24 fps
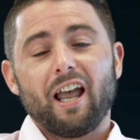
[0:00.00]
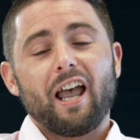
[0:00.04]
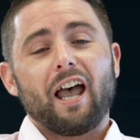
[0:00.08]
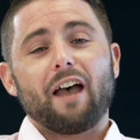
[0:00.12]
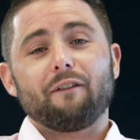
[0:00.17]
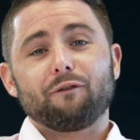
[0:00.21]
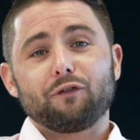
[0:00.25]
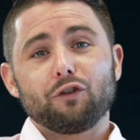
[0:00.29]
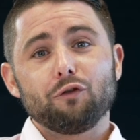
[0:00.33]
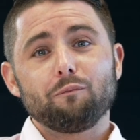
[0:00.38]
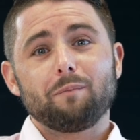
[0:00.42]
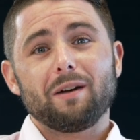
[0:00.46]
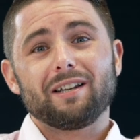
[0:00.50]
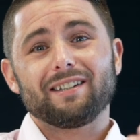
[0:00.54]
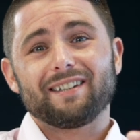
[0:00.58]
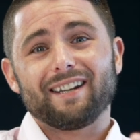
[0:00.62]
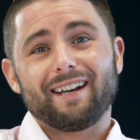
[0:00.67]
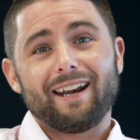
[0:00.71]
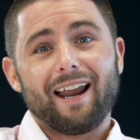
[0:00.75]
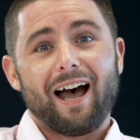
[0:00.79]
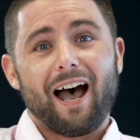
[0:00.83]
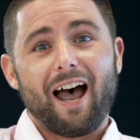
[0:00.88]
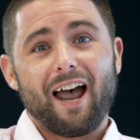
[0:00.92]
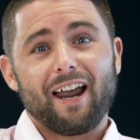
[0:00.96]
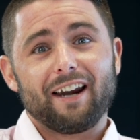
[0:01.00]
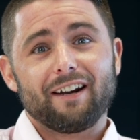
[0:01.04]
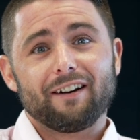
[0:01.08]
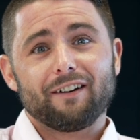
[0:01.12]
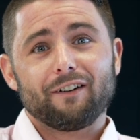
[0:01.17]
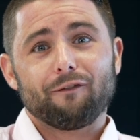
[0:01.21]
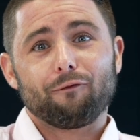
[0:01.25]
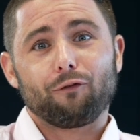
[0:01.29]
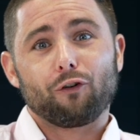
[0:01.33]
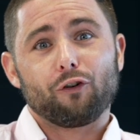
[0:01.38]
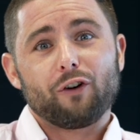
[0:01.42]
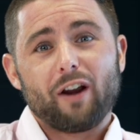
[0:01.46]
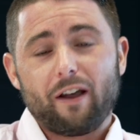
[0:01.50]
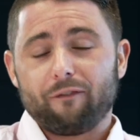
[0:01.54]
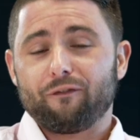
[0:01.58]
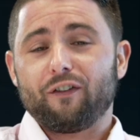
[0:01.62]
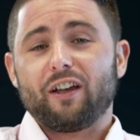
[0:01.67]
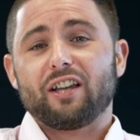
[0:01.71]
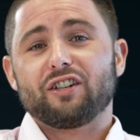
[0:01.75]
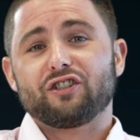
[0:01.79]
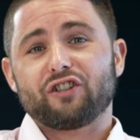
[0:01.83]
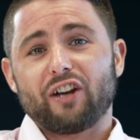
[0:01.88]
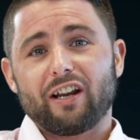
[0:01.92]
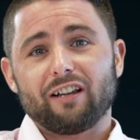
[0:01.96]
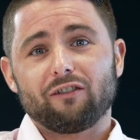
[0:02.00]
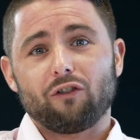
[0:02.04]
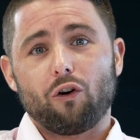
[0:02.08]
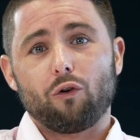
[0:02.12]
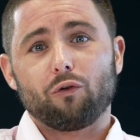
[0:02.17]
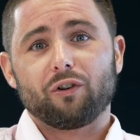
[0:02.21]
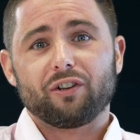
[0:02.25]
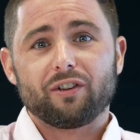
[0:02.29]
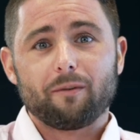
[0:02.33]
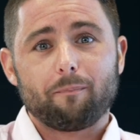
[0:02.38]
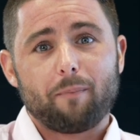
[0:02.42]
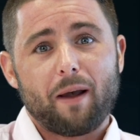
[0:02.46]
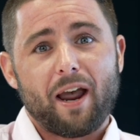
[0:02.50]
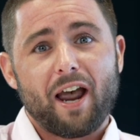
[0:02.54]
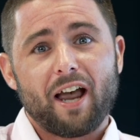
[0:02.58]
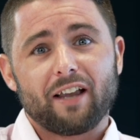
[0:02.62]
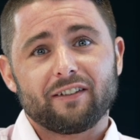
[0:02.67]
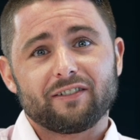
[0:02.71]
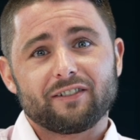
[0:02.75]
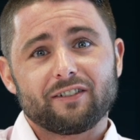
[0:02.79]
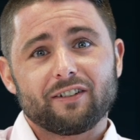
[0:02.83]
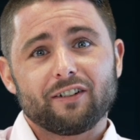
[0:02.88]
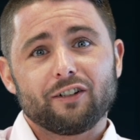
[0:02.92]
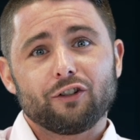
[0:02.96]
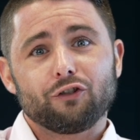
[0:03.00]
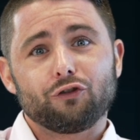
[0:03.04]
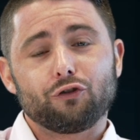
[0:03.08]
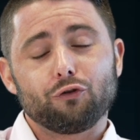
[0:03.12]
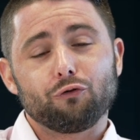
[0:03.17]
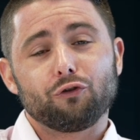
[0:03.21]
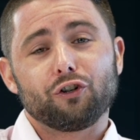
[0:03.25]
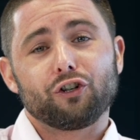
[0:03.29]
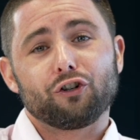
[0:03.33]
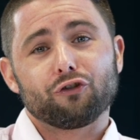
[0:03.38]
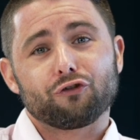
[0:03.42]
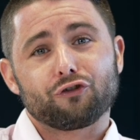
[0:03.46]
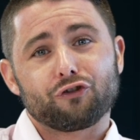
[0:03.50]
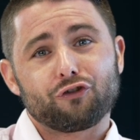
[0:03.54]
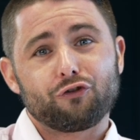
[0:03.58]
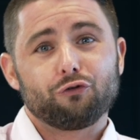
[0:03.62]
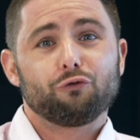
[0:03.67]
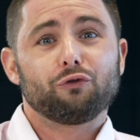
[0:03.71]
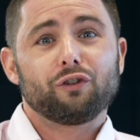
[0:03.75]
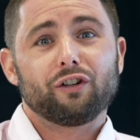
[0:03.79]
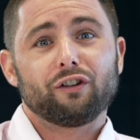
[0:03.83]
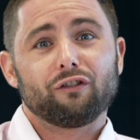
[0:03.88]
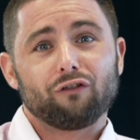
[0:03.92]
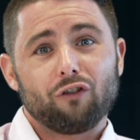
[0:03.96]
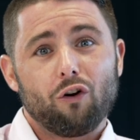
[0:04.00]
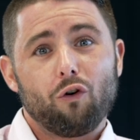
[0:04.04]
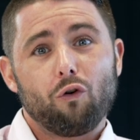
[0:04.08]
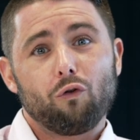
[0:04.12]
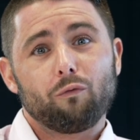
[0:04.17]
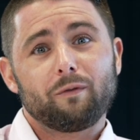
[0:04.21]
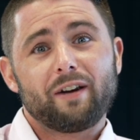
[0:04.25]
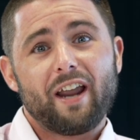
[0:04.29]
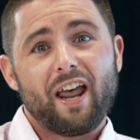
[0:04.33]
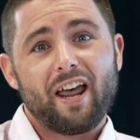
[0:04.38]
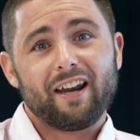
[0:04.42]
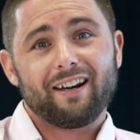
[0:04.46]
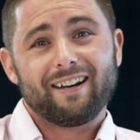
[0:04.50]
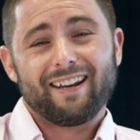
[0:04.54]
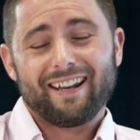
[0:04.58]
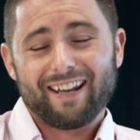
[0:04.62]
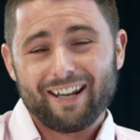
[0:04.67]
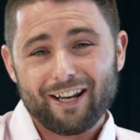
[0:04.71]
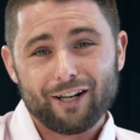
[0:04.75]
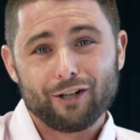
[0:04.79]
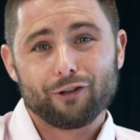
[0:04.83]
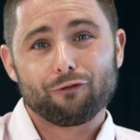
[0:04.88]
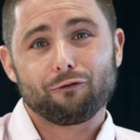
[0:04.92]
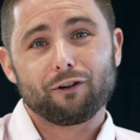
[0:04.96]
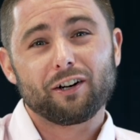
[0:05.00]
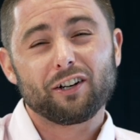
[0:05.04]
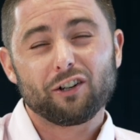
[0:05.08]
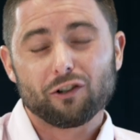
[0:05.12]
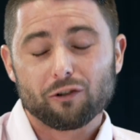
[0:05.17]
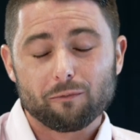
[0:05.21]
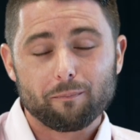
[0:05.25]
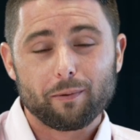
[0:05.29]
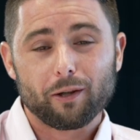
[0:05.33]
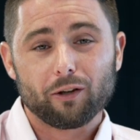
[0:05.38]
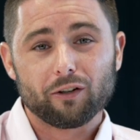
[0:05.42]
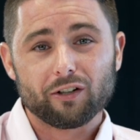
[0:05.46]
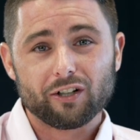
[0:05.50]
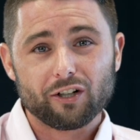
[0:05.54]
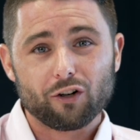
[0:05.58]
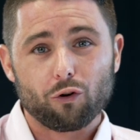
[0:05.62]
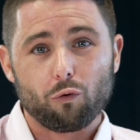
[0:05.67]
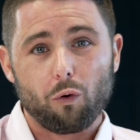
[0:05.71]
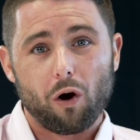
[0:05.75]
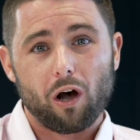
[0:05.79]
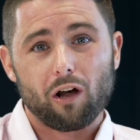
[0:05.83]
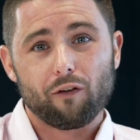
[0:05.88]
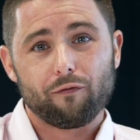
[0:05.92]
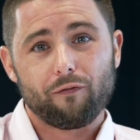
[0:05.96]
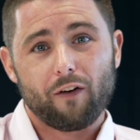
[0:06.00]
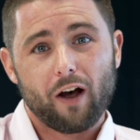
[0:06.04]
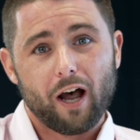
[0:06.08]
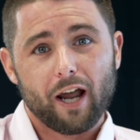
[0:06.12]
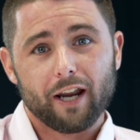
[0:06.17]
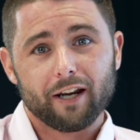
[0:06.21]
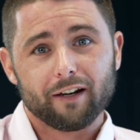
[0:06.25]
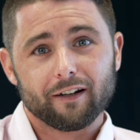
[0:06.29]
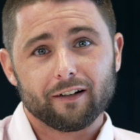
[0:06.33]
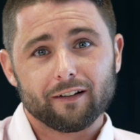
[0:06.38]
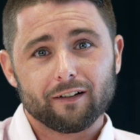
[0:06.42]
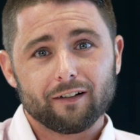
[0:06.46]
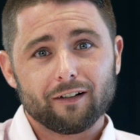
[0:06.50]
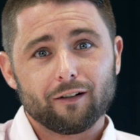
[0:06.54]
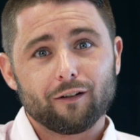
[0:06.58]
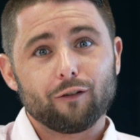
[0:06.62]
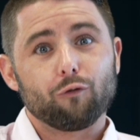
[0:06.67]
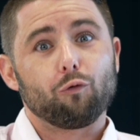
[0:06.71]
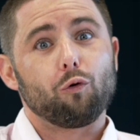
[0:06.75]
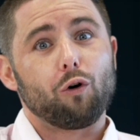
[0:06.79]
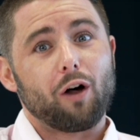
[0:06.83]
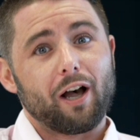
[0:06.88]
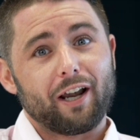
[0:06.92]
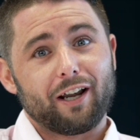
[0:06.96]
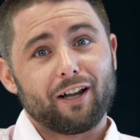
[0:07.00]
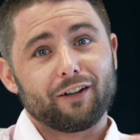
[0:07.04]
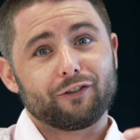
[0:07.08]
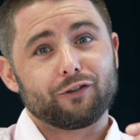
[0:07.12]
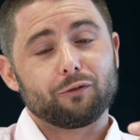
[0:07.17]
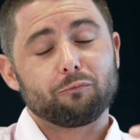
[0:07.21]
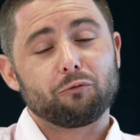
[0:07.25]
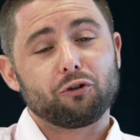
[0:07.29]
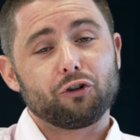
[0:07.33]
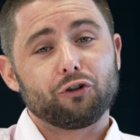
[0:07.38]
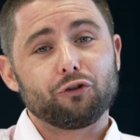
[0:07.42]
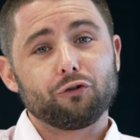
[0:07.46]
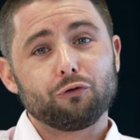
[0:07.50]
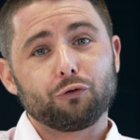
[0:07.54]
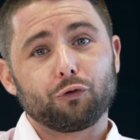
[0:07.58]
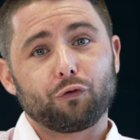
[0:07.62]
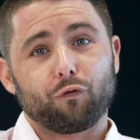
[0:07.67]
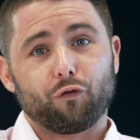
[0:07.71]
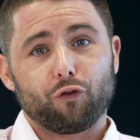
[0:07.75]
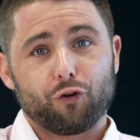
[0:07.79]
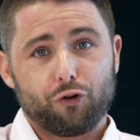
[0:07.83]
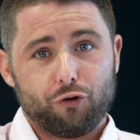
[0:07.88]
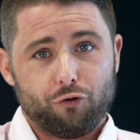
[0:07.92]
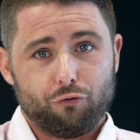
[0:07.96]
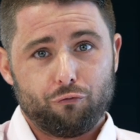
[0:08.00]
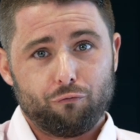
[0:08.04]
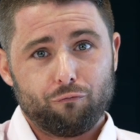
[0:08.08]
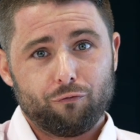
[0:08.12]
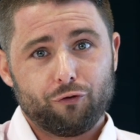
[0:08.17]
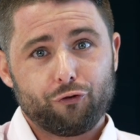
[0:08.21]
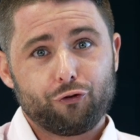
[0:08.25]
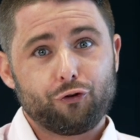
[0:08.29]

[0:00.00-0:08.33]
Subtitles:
Have you been denied for an FHA loan in the past due to your student loan debt hindering your ability to qualify? Well, I got some good news for you.